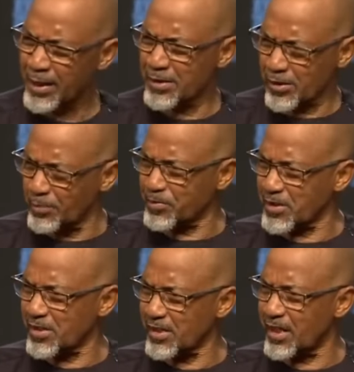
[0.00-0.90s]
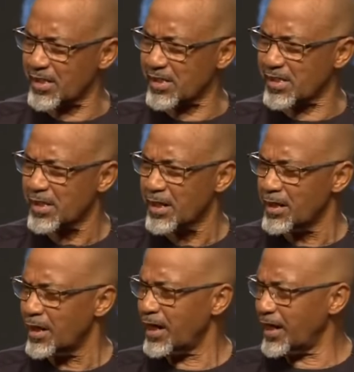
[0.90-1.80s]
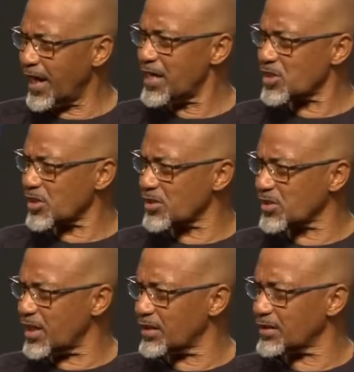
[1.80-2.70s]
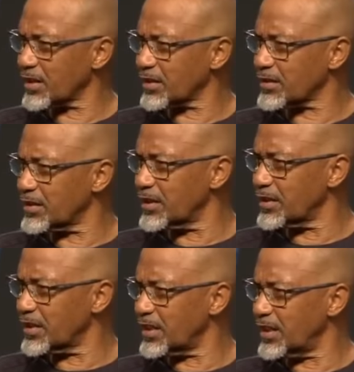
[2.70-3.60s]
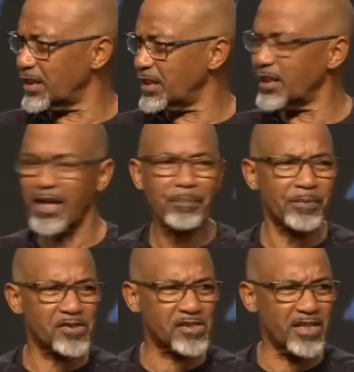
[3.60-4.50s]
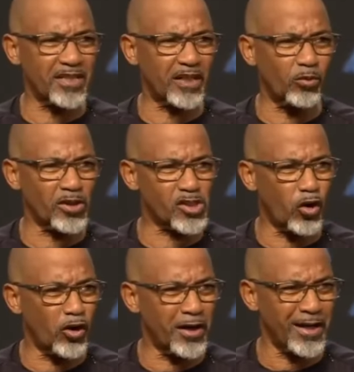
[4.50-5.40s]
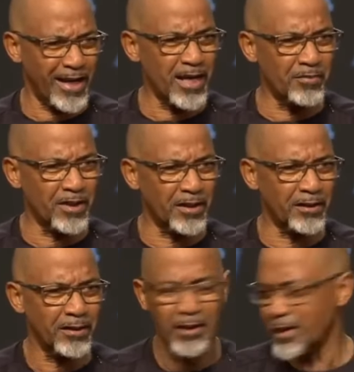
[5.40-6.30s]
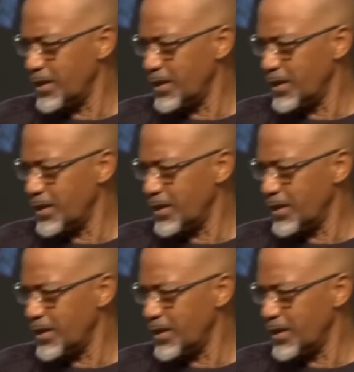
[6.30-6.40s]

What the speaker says: And scripture says, Elisha said, the leprosy that was on Naaman,